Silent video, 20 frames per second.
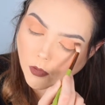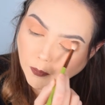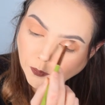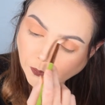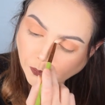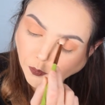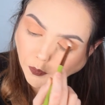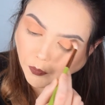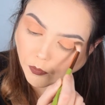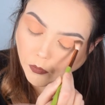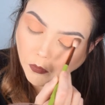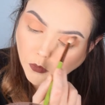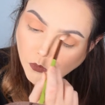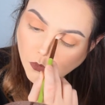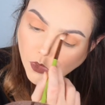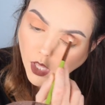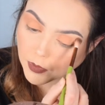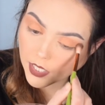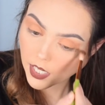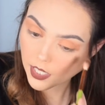The
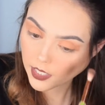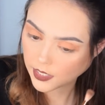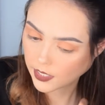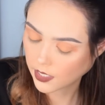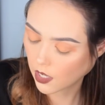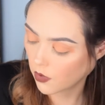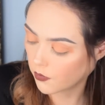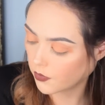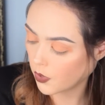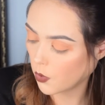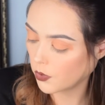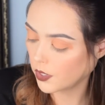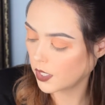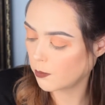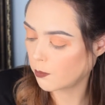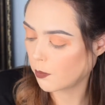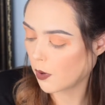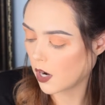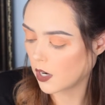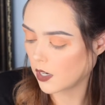bedroom set itself, the only
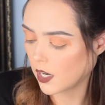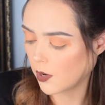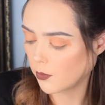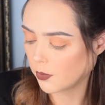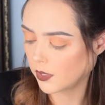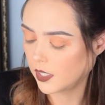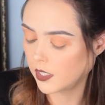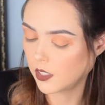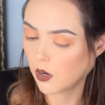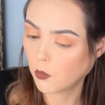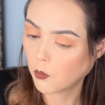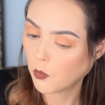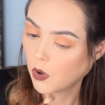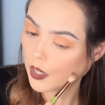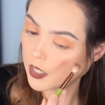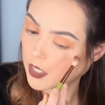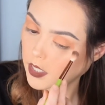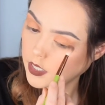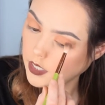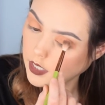part I really don't
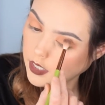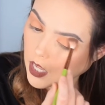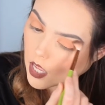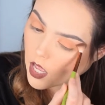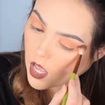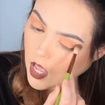want is